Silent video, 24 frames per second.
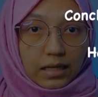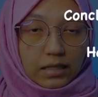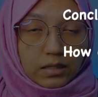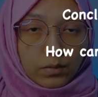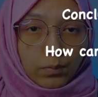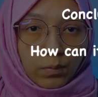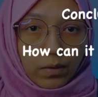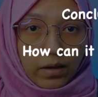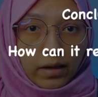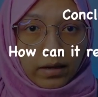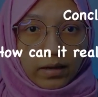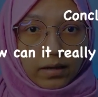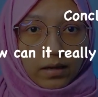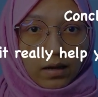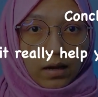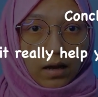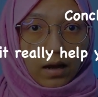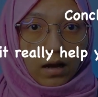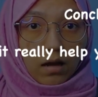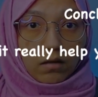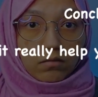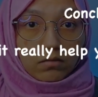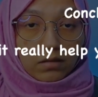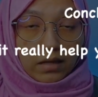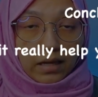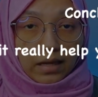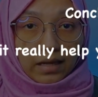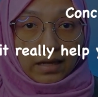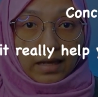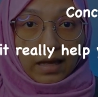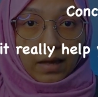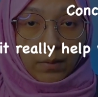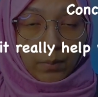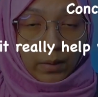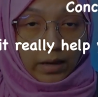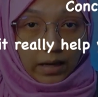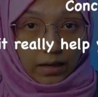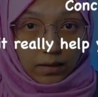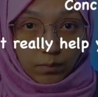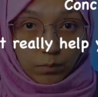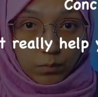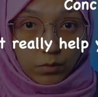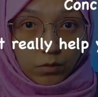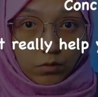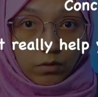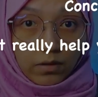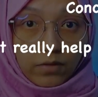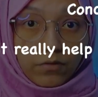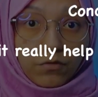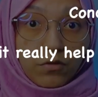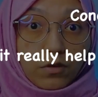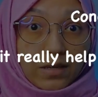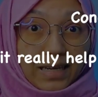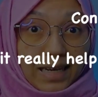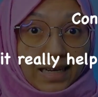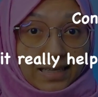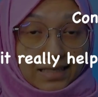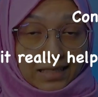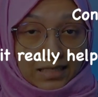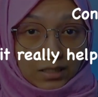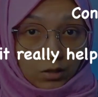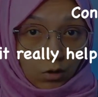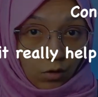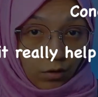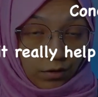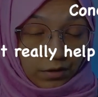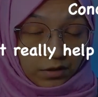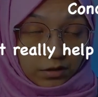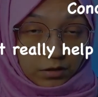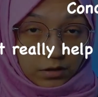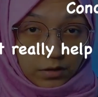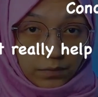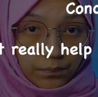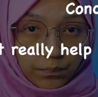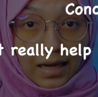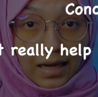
explain how it can help you if you get this scholarship.